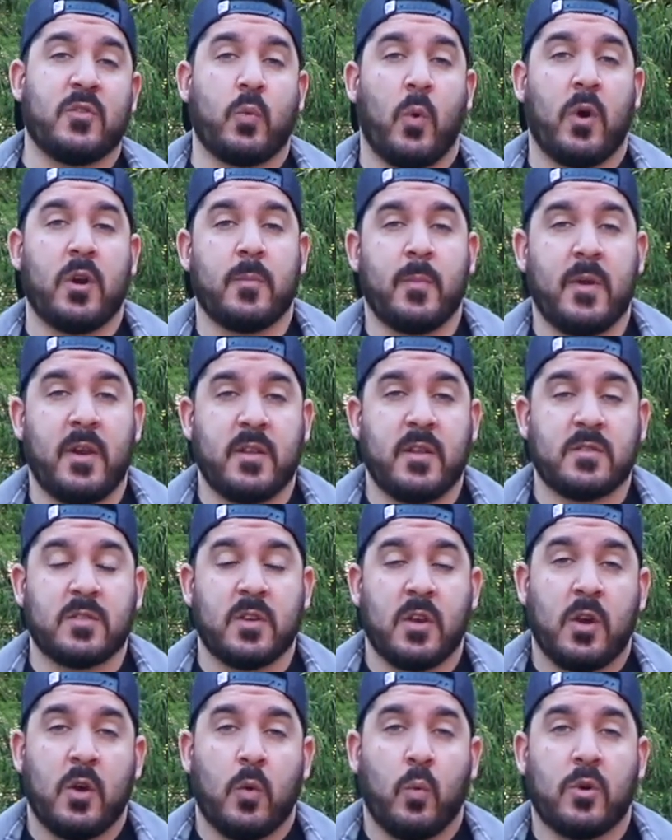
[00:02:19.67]
20 minutes,
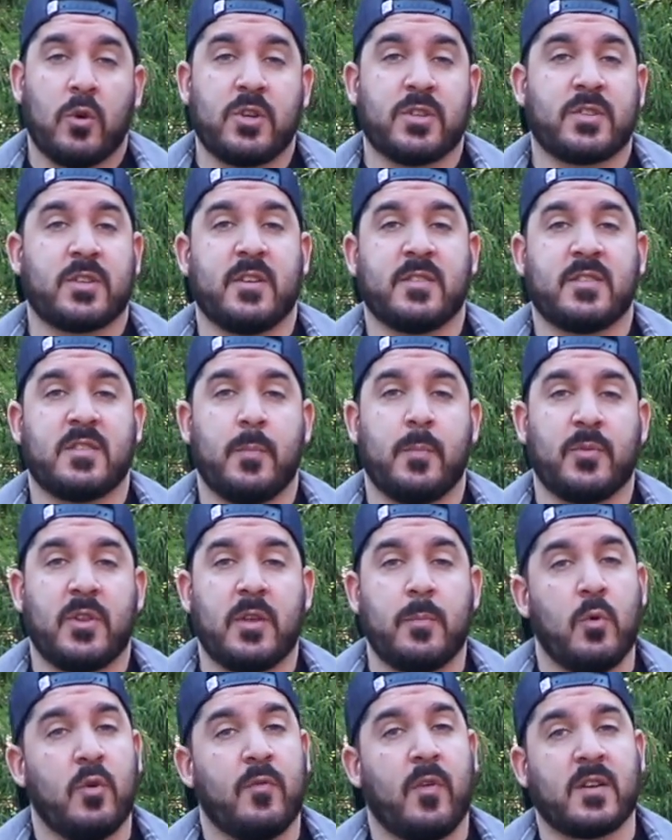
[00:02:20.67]
we're just gonna
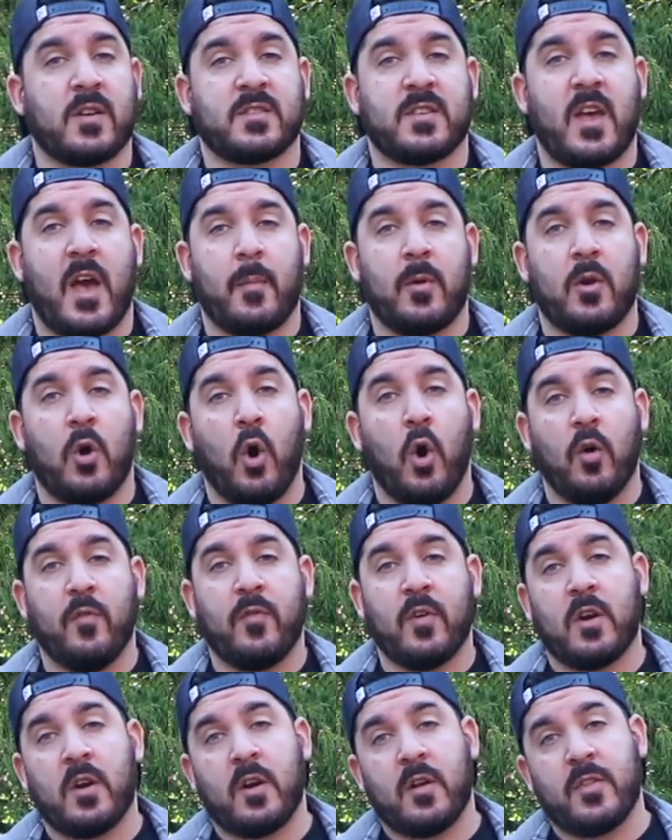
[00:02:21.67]
simply move our salmon
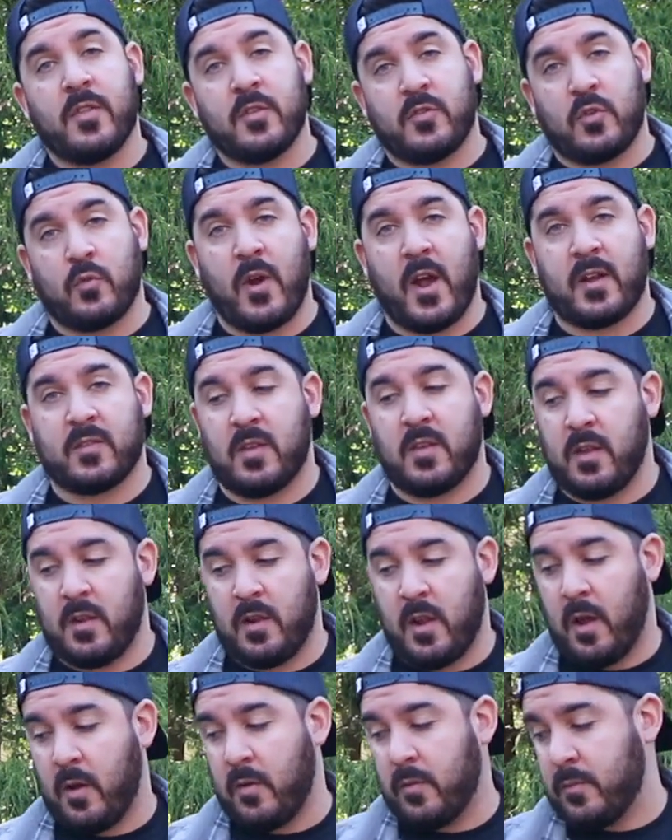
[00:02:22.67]
over the direct heat
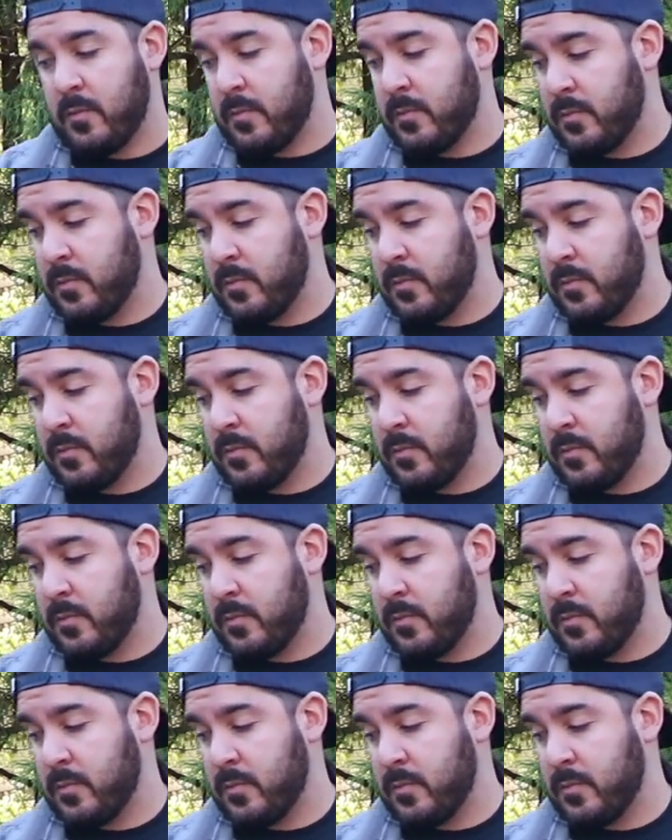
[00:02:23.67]
now.